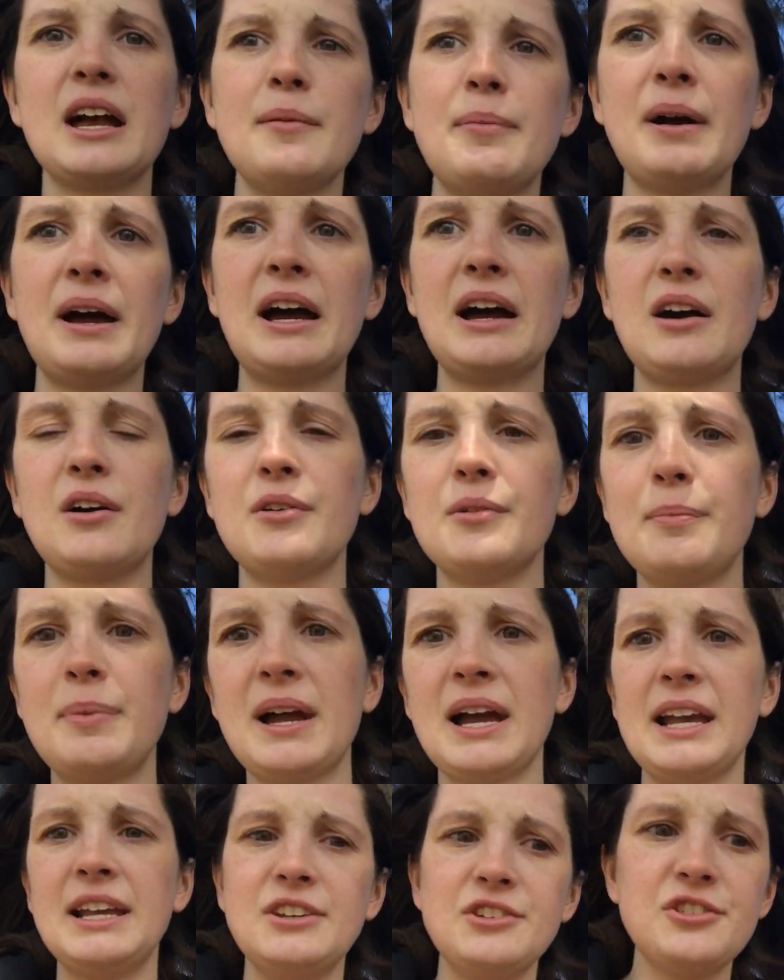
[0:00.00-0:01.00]
about
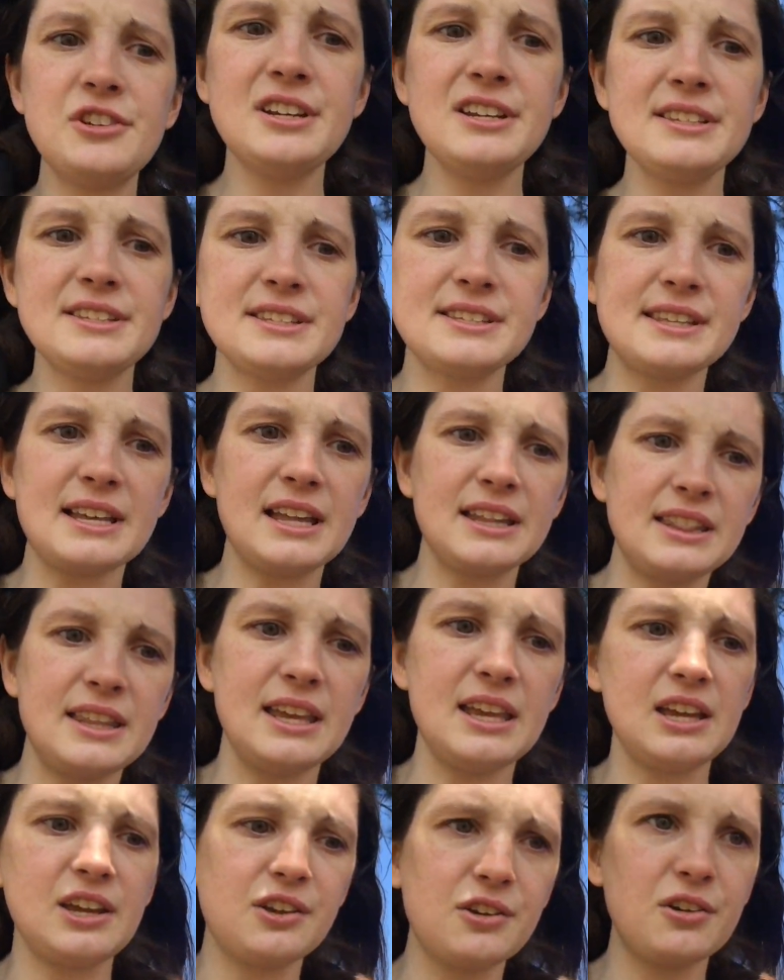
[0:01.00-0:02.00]
pine trees is that
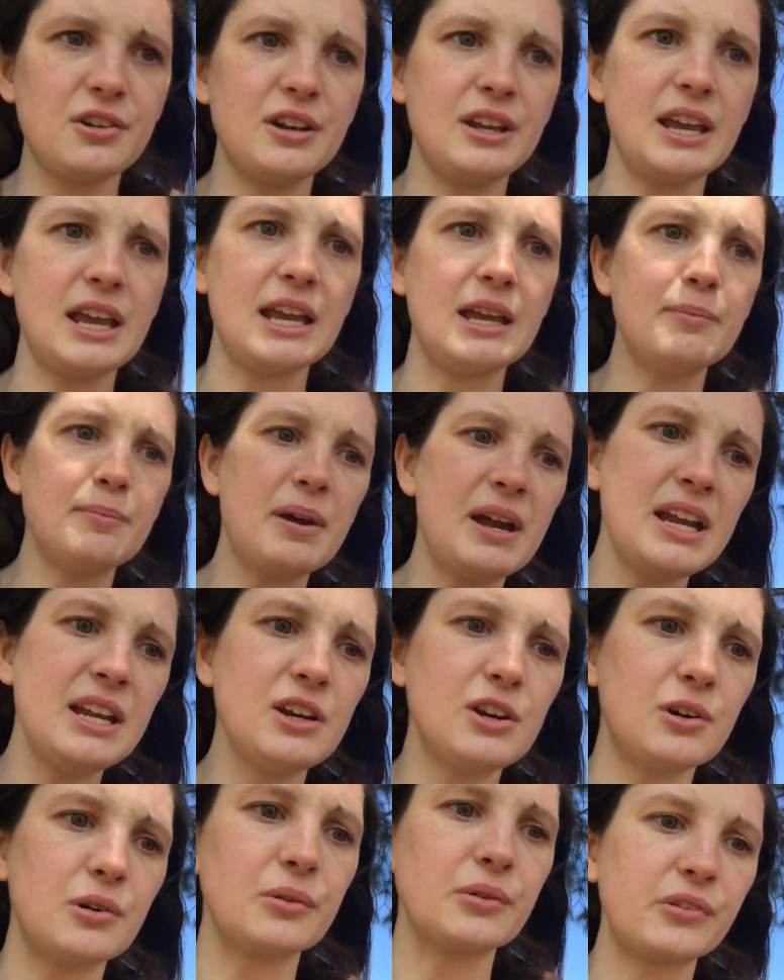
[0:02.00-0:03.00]
they create pine
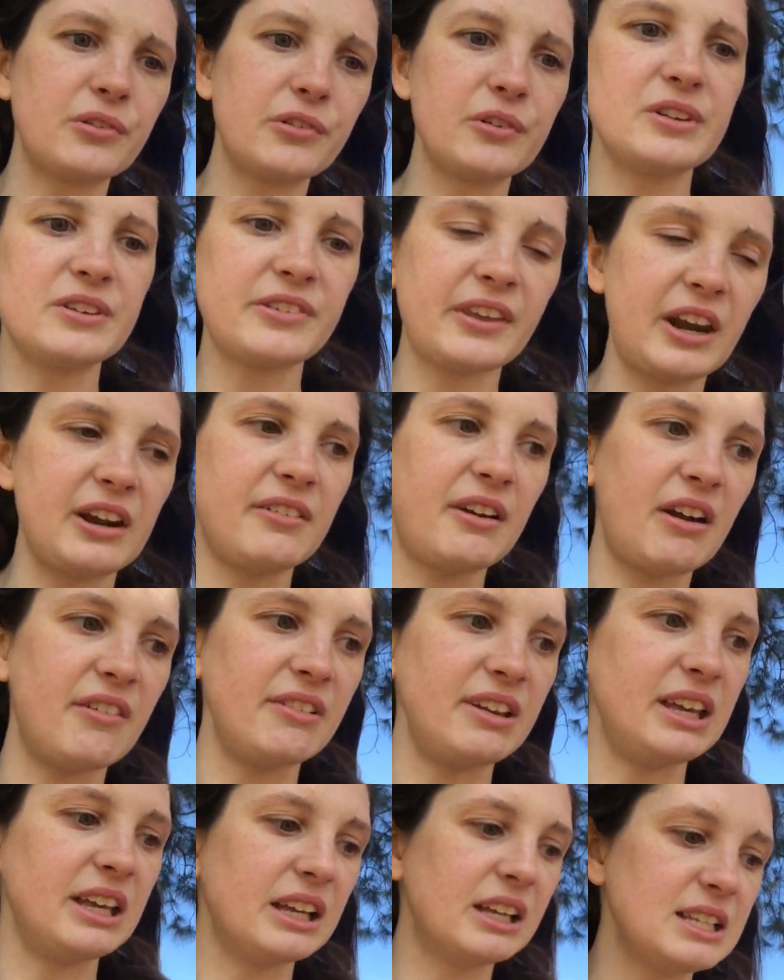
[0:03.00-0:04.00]
cones. So instead of
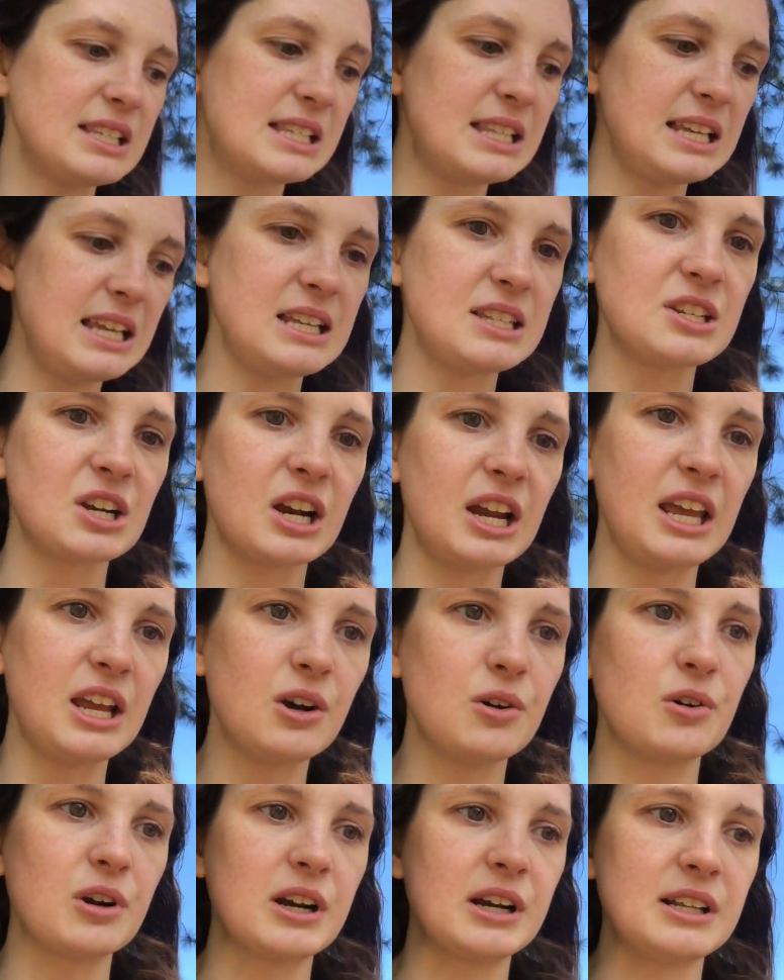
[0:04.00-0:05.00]
having seeds or
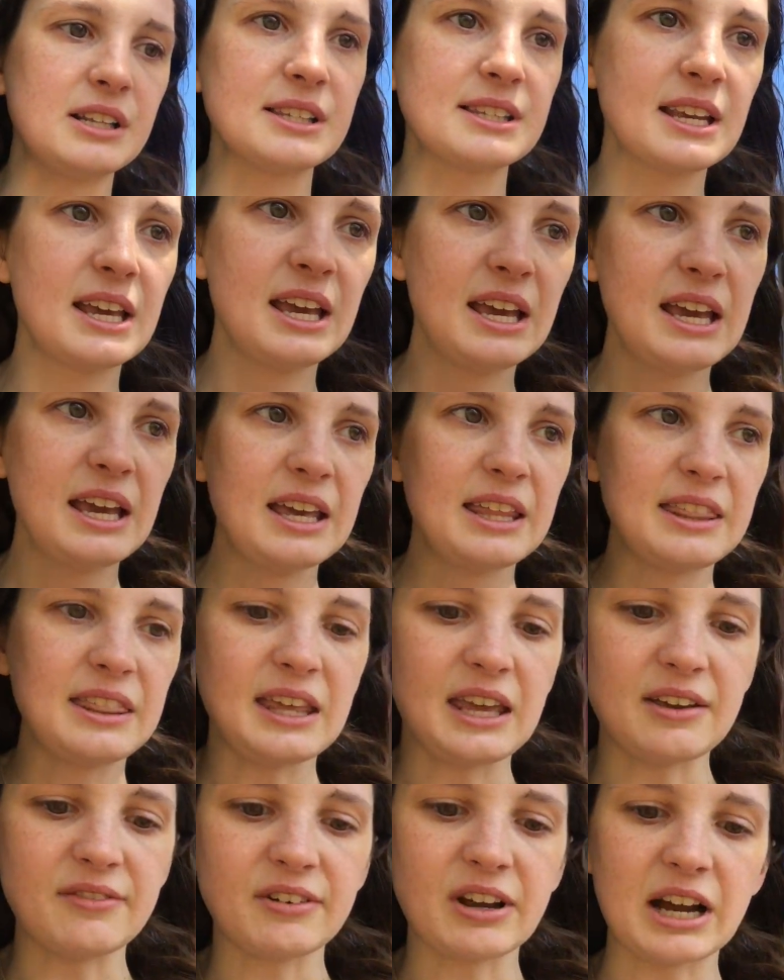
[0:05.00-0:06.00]
acorns,
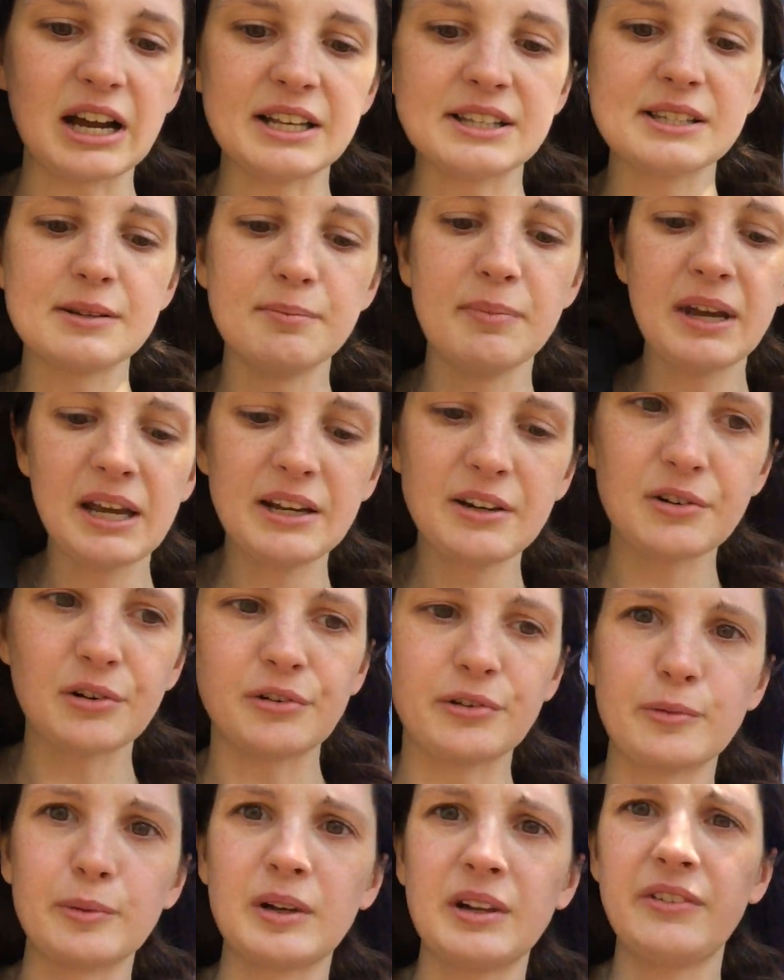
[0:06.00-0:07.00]
they've got some pine
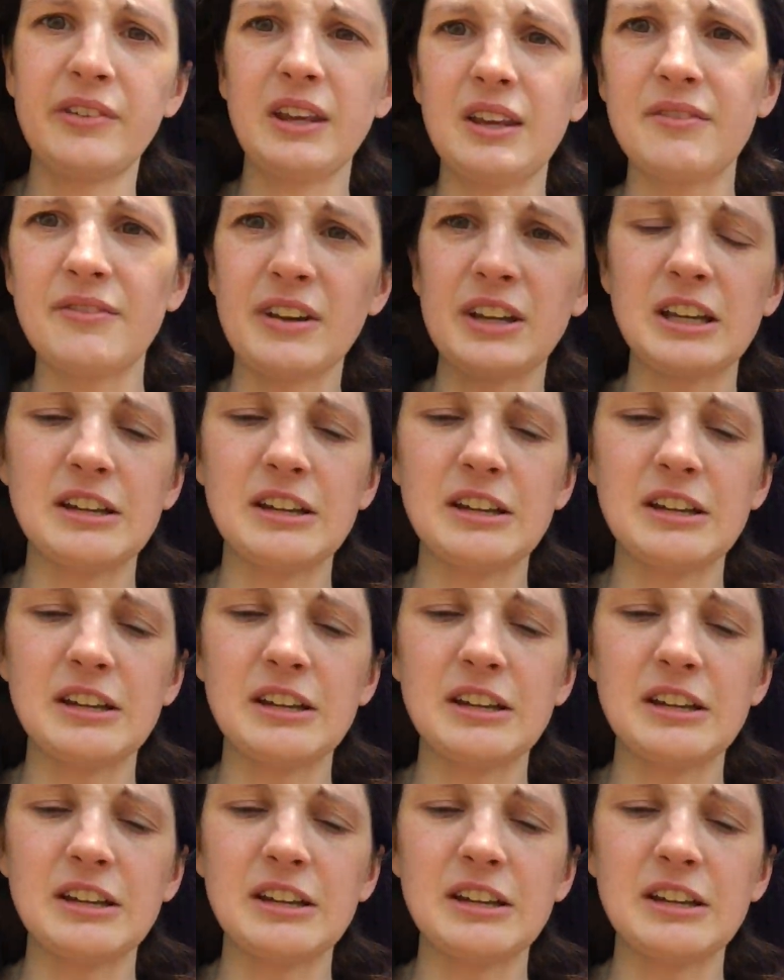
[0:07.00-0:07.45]
cones. I'm going to see if I